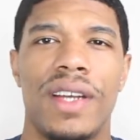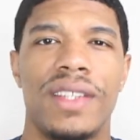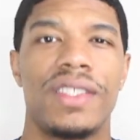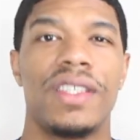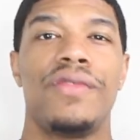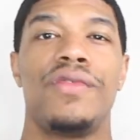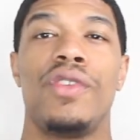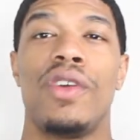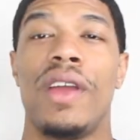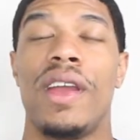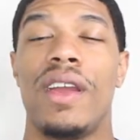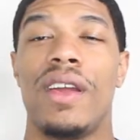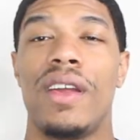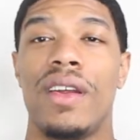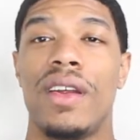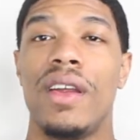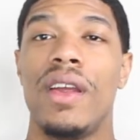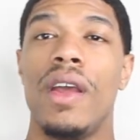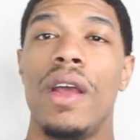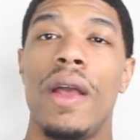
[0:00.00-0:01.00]
That's if your
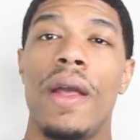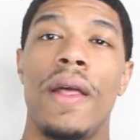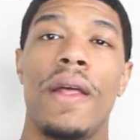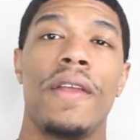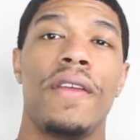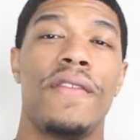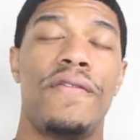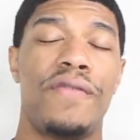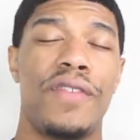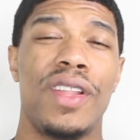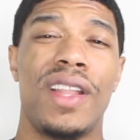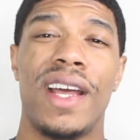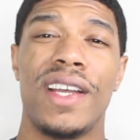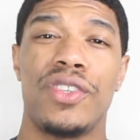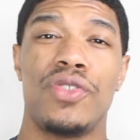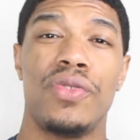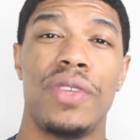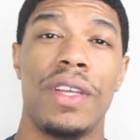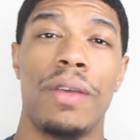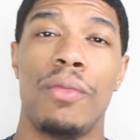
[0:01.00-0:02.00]
hair feel
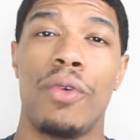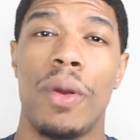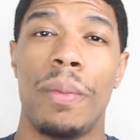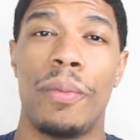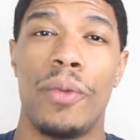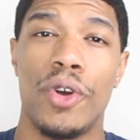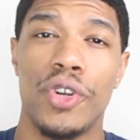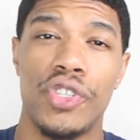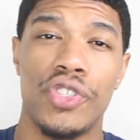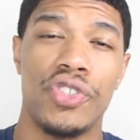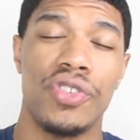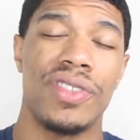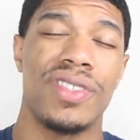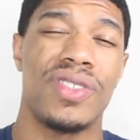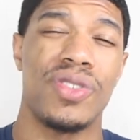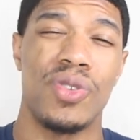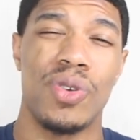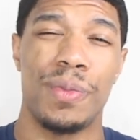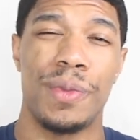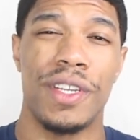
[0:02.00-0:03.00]
like you need more moisture,
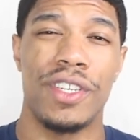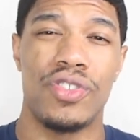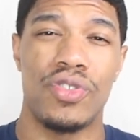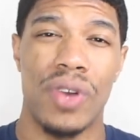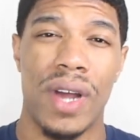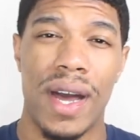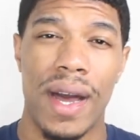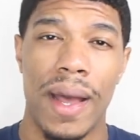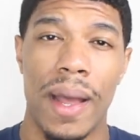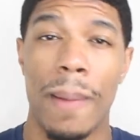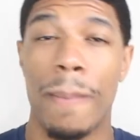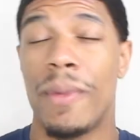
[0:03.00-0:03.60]
it's a little bit dry.